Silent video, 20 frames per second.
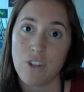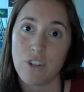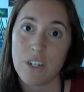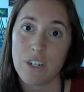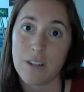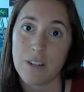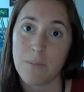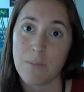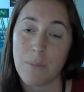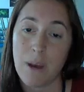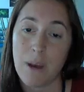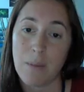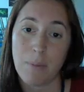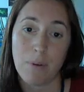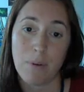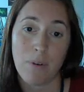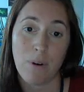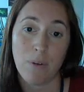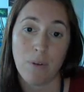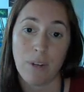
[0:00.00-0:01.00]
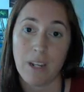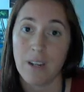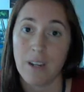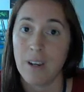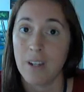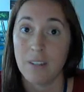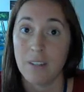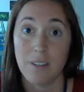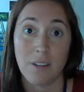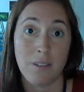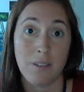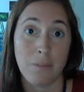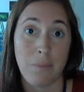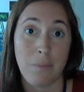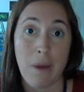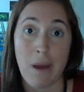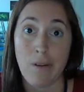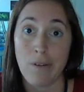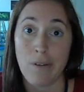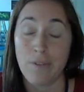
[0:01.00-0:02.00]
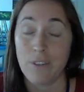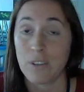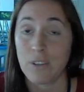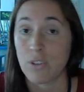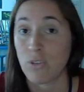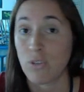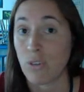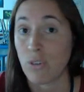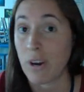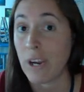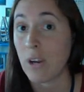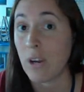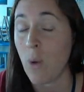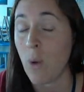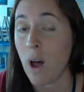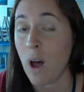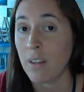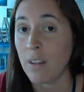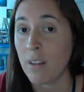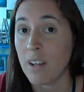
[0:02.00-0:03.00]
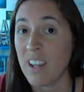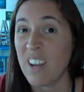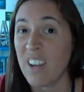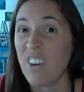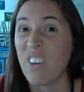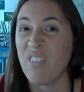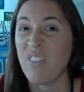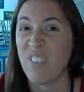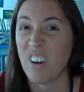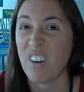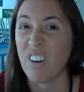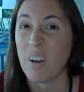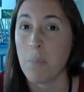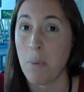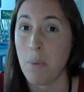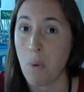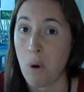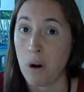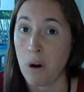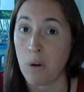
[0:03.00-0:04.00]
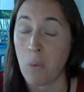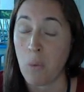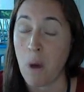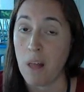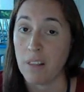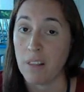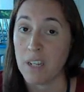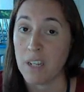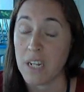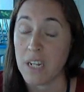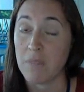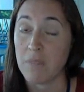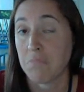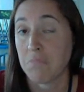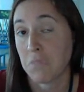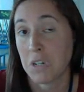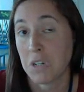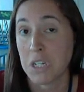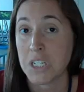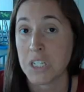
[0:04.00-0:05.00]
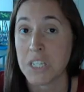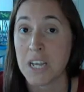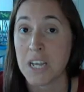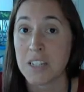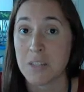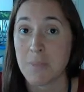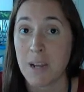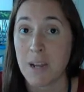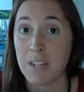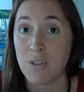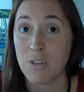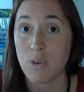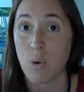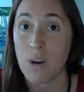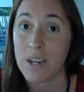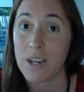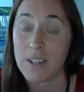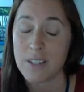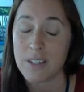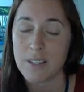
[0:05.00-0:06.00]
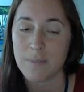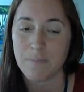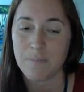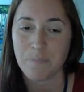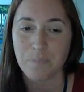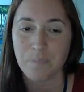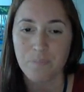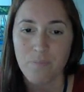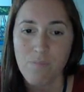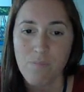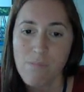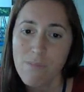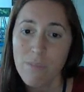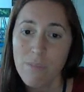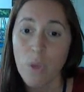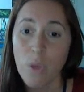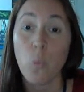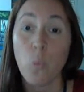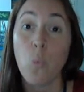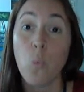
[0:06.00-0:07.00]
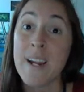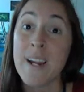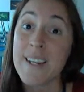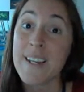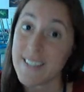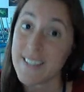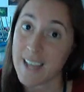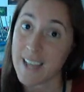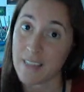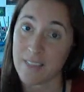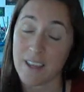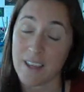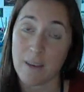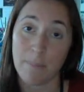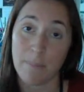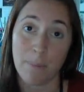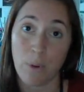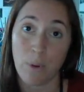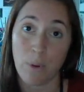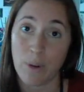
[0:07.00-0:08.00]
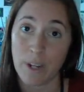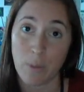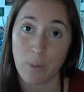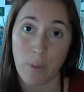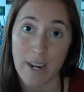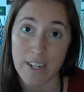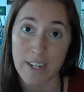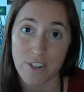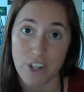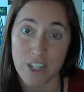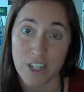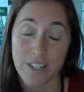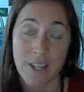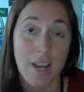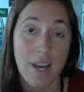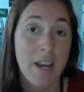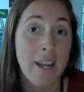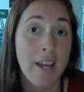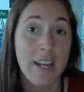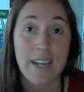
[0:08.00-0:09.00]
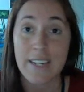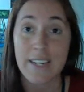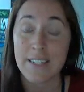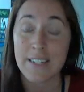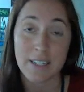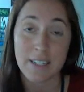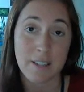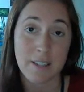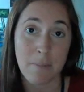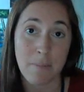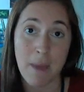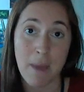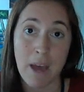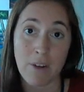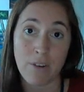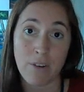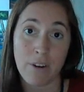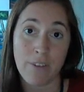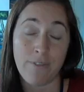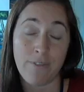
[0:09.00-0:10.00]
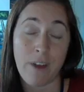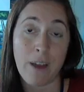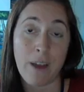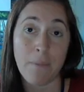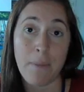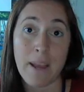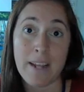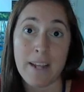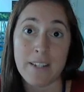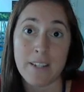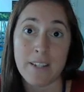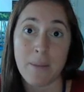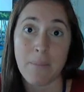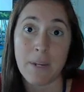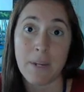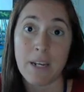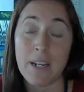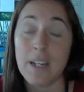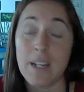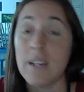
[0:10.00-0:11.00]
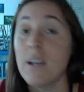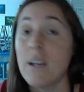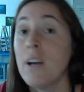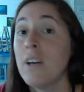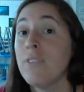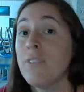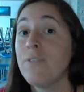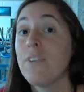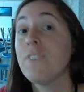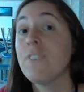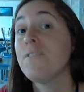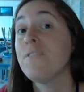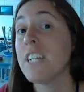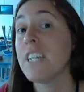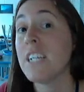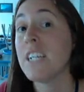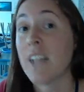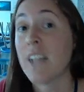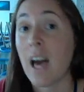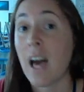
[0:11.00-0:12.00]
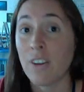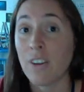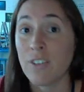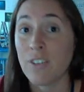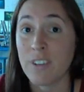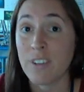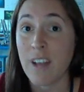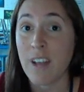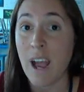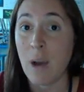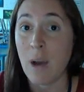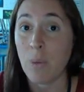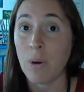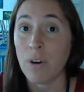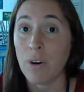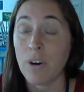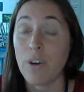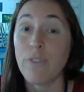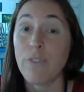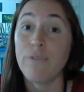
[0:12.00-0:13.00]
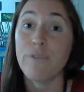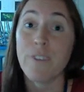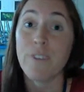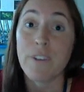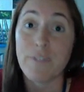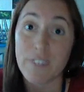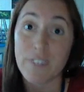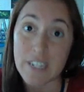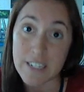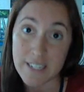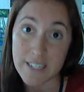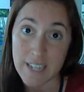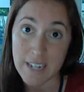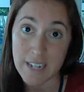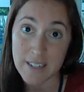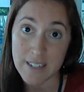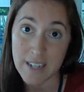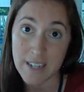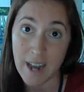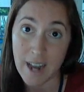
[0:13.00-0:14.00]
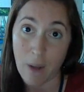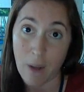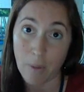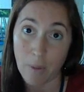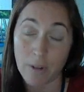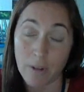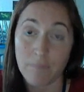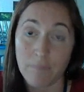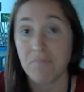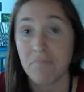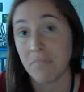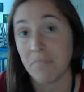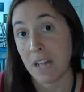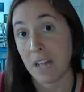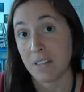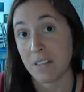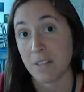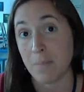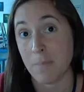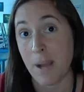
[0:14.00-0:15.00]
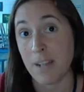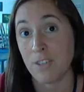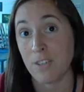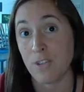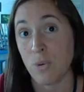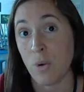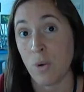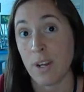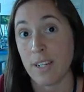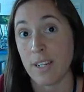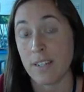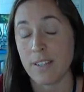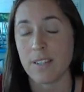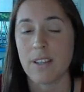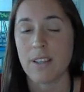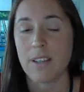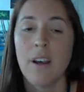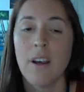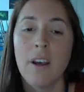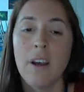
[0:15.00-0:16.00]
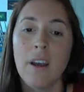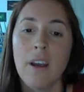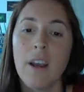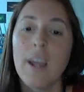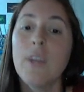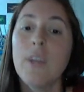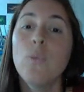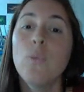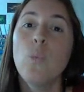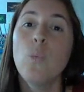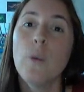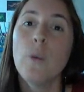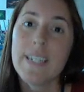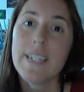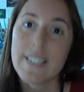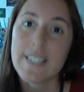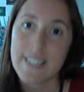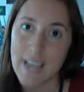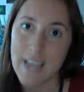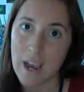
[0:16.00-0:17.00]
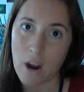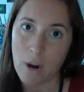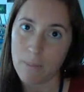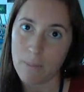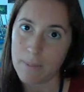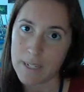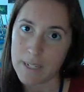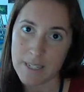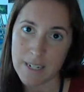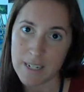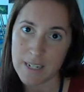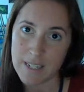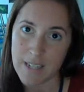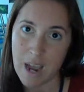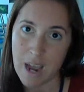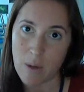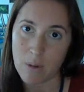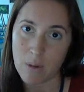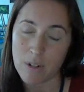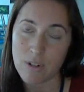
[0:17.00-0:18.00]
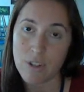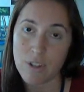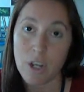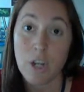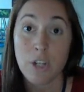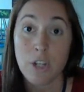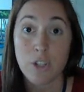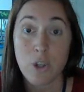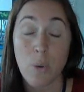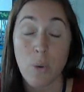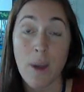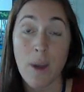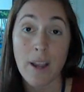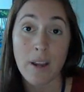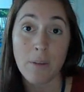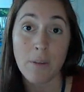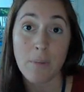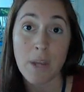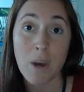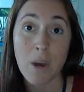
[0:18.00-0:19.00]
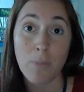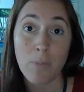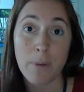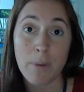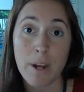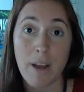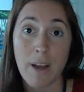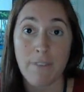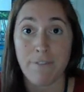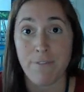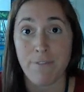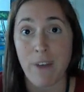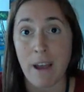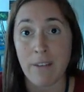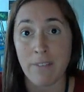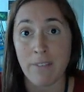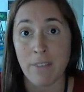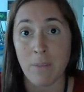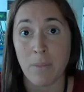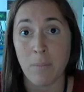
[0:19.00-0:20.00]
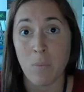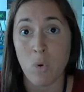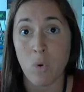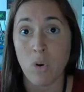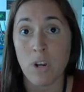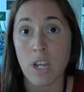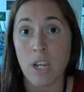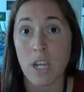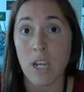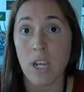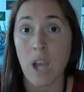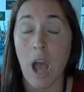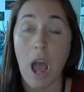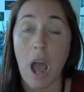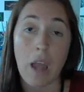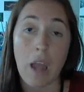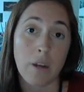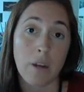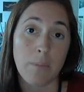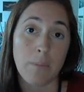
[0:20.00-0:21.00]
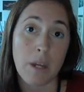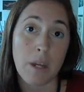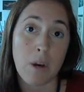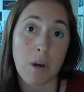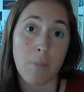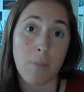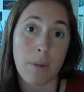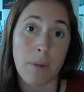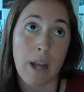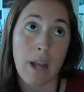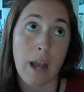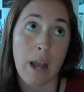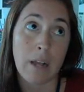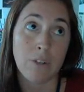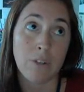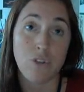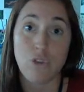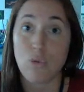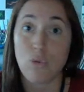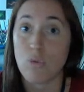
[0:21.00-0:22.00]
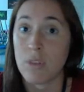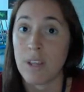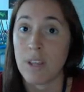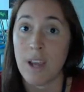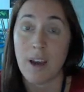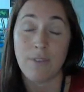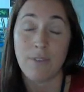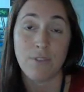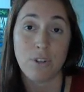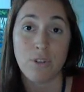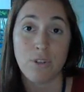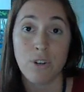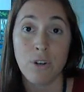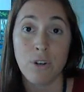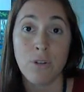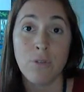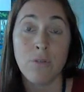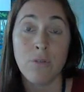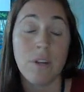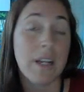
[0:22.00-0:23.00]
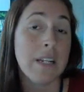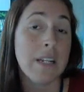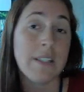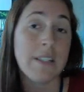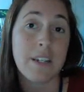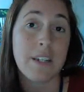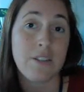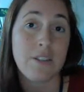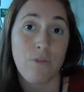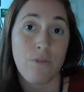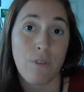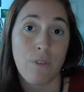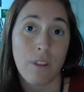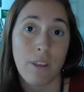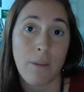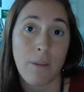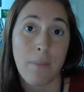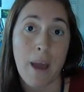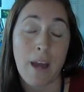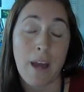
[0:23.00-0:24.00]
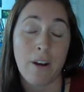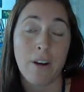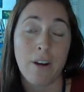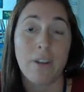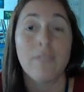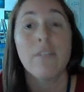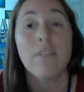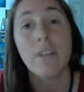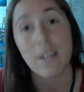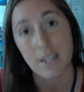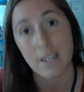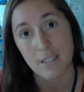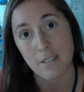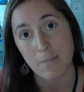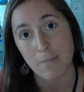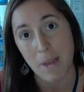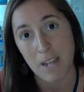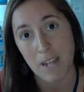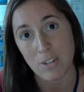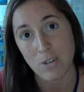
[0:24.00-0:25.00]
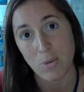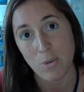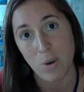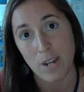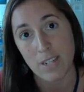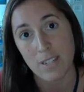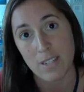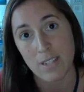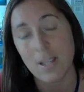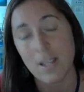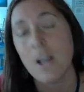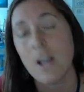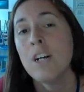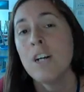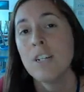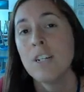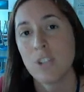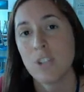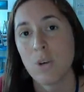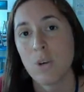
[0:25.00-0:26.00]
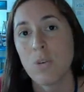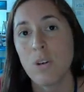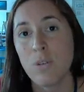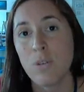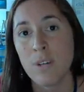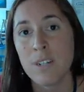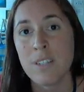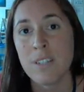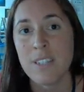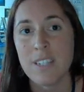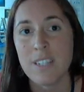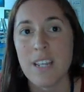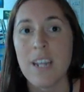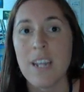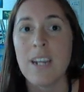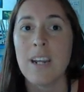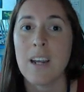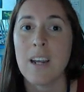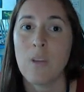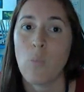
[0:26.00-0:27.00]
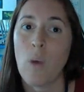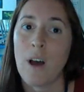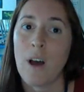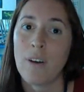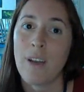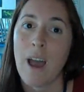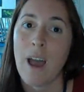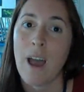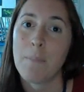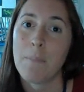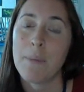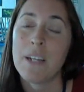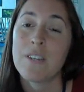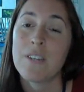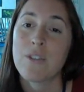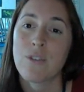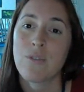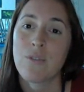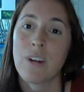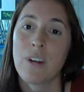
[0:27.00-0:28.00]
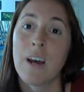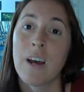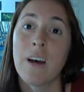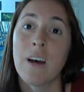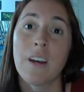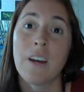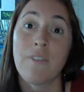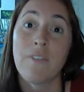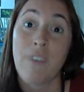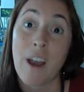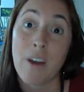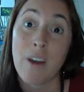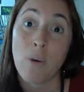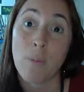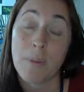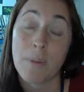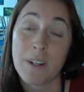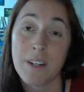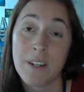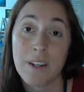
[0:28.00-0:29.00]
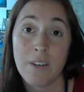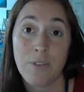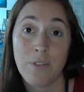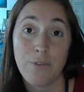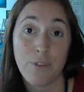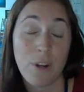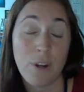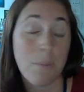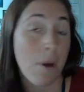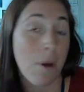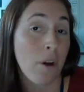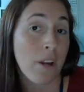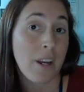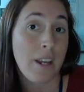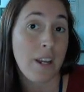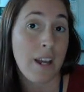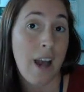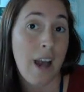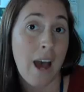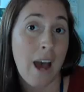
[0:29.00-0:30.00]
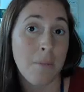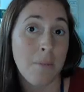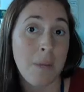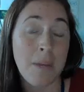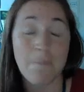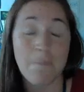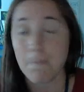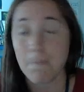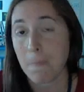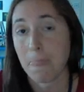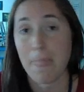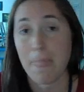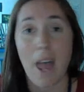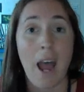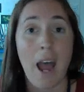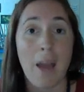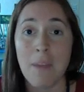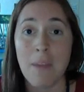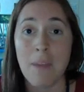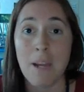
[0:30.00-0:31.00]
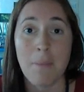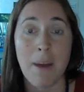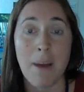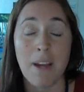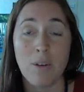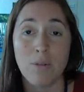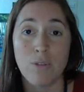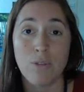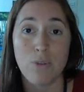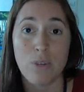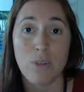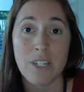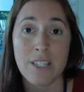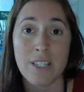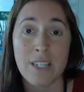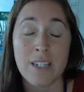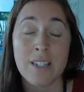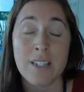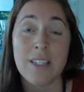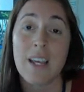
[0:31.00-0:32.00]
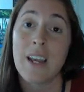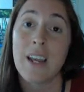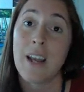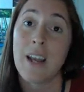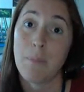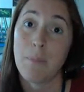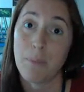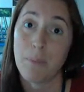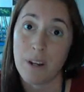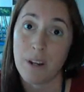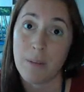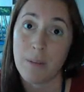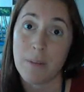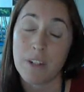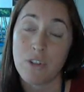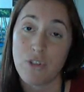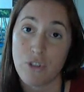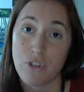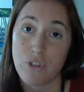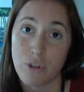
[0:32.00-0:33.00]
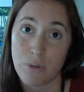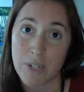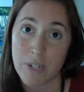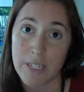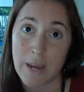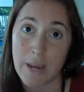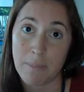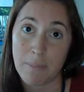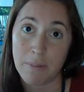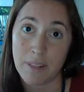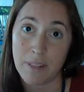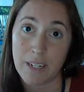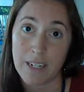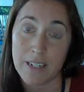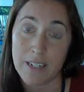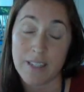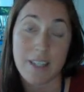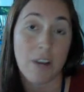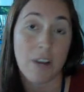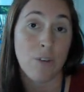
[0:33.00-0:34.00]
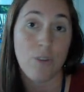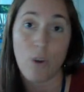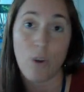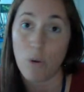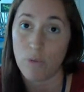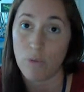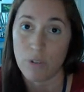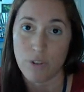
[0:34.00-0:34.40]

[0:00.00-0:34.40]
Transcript: cheese and pepperoni. Doesn't matter if it's great quality or very poor quality, because that's my choice. We set the employee wages. It doesn't matter if I pay somebody $15 an hour or 50 cents an hour. That's my choice. And we set our business hours. So I could be open at 5 in the morning. I could be open at 2 in the afternoon. It doesn't really matter. It's my choice. So you can see in Wildcat Pizzeria, if I opened it in a free market economy, I make my own choices and I pretty much do as I please. There are no